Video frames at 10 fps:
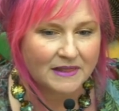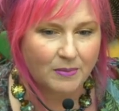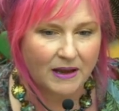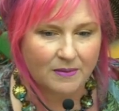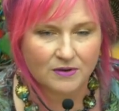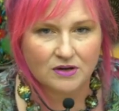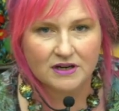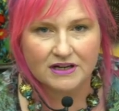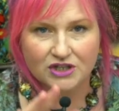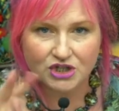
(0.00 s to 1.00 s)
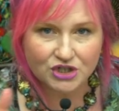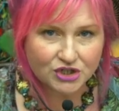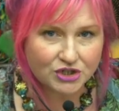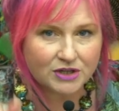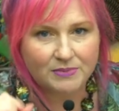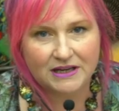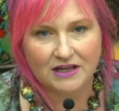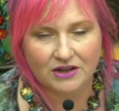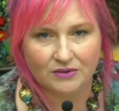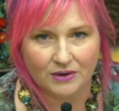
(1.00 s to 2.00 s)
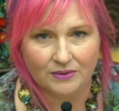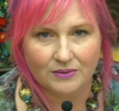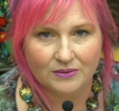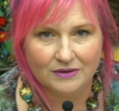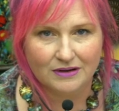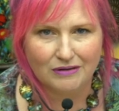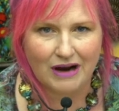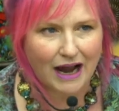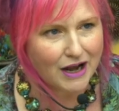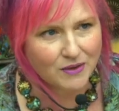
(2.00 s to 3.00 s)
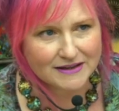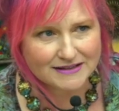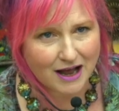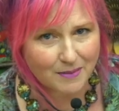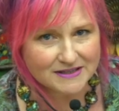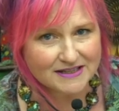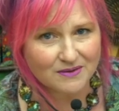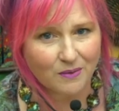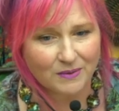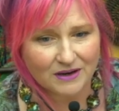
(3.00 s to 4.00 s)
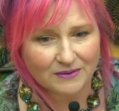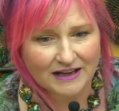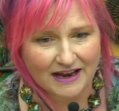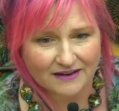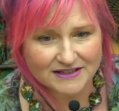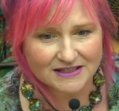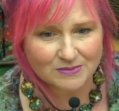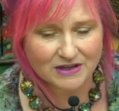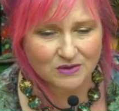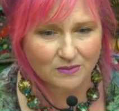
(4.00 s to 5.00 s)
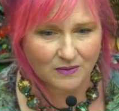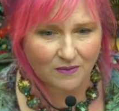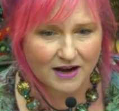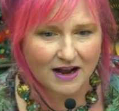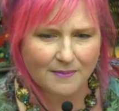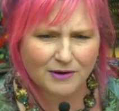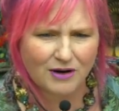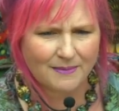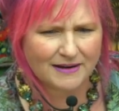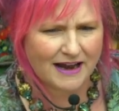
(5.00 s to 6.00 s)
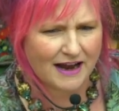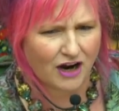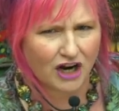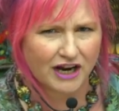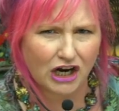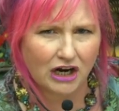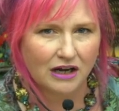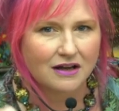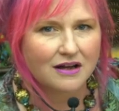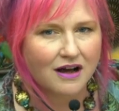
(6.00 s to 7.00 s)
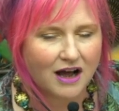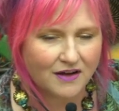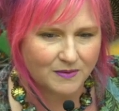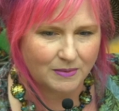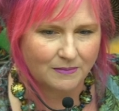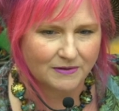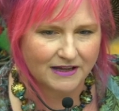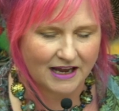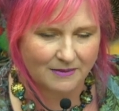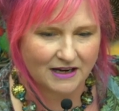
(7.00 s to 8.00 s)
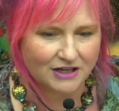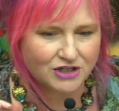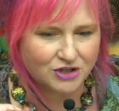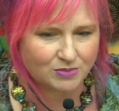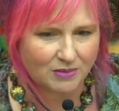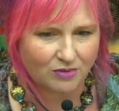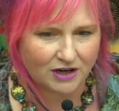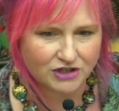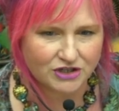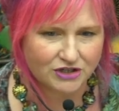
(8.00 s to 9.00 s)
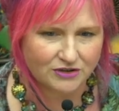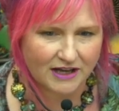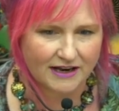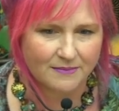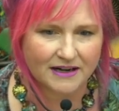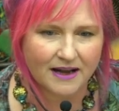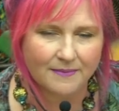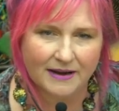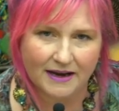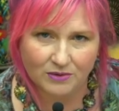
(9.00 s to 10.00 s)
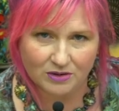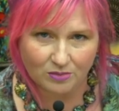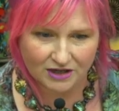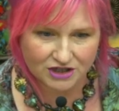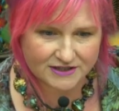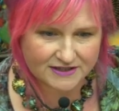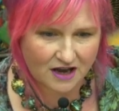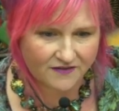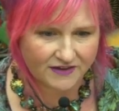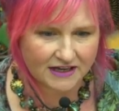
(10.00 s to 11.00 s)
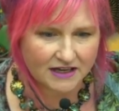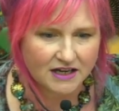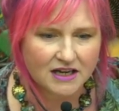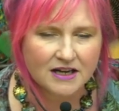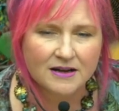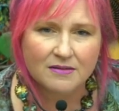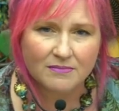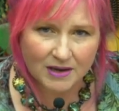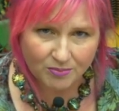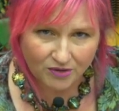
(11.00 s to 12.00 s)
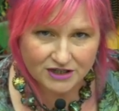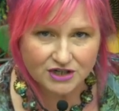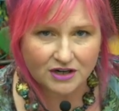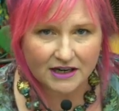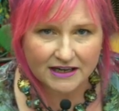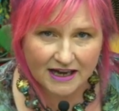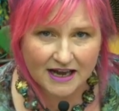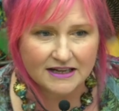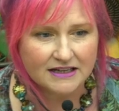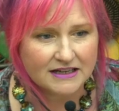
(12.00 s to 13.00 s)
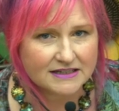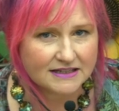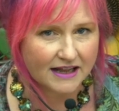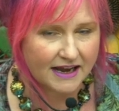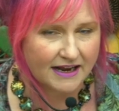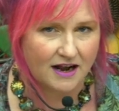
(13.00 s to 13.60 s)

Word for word: The paper should peek through. I know that's the opposite of what we do in canvases, but it's what we want. I'm grabbing a hair here off the paper that came in. I just used my brush to do that, and I'm going to come back with the brush and soften it. My pressure, again, is light.